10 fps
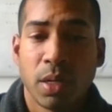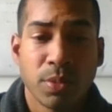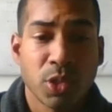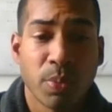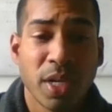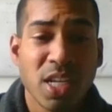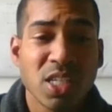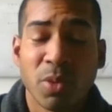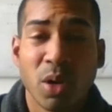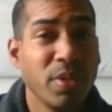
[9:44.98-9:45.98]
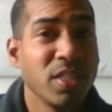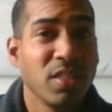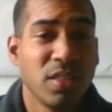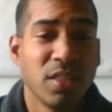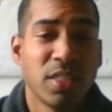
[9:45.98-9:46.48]
So many small
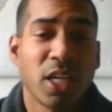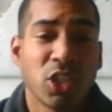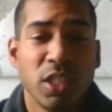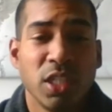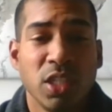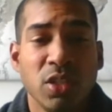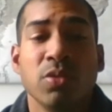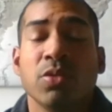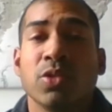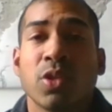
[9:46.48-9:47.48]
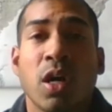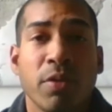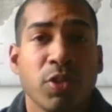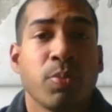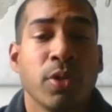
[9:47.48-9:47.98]
businesses actually use
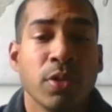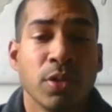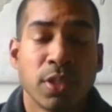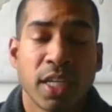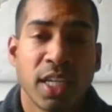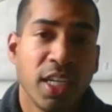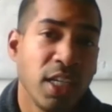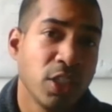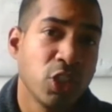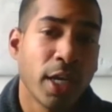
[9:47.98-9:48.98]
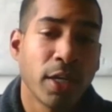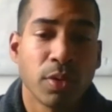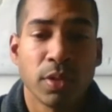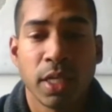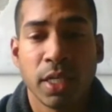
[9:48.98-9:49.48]
office printers like an inkjet
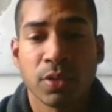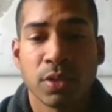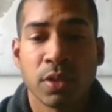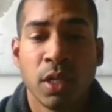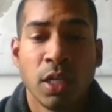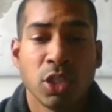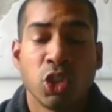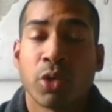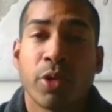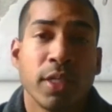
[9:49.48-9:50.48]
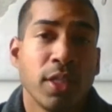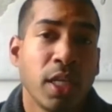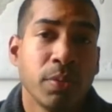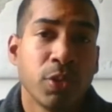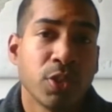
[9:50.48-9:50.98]
or a laser to generate
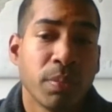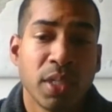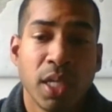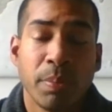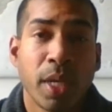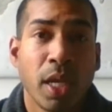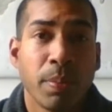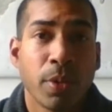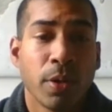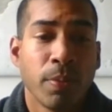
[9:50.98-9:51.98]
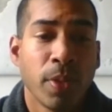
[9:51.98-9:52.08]
labels on plain paper.